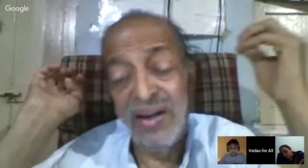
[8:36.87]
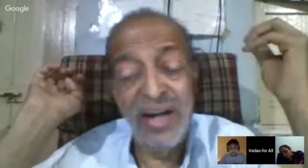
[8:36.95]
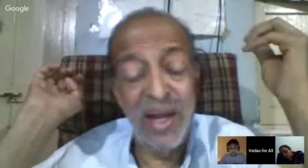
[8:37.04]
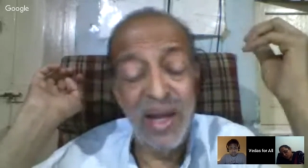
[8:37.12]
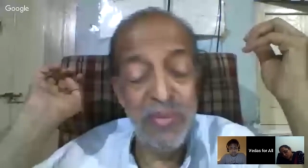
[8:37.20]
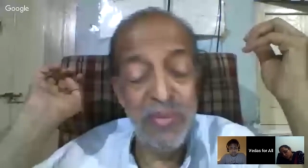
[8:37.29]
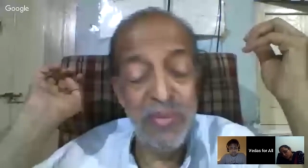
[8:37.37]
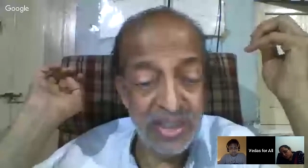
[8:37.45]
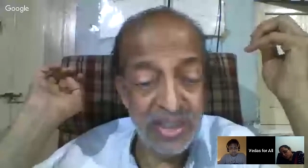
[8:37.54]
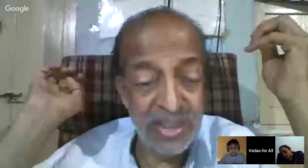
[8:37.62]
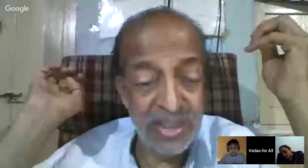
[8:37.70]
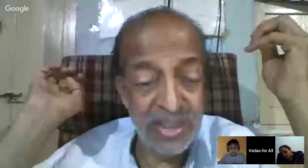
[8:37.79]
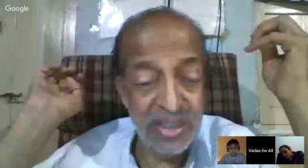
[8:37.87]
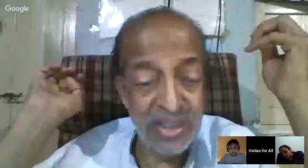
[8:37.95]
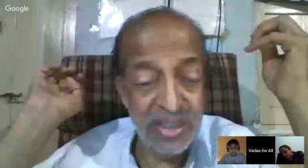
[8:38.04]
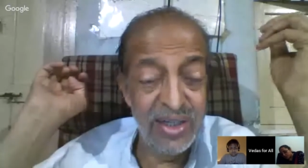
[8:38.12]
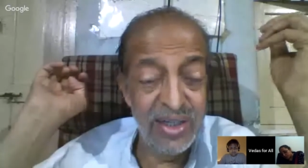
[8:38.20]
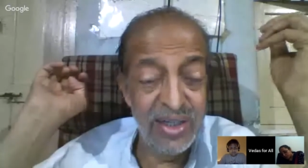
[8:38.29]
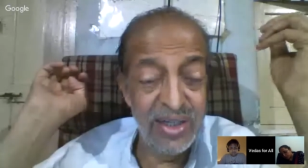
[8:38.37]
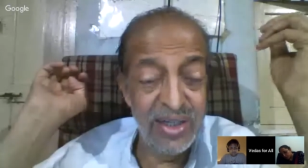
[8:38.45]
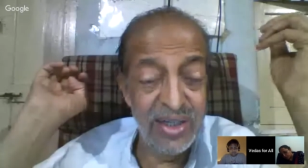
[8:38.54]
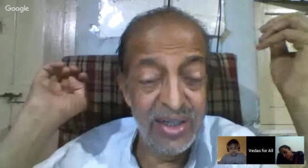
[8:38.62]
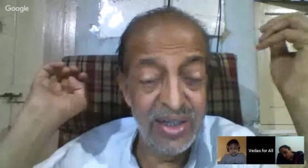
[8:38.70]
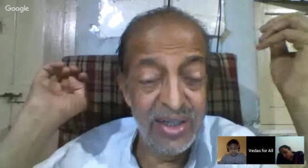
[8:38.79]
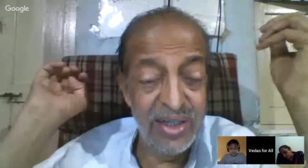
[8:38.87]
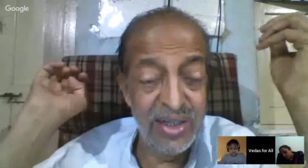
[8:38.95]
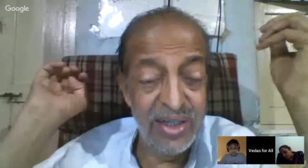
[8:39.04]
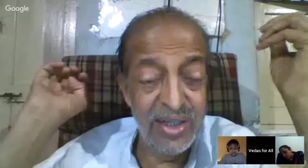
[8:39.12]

dimension, that is with reference to time.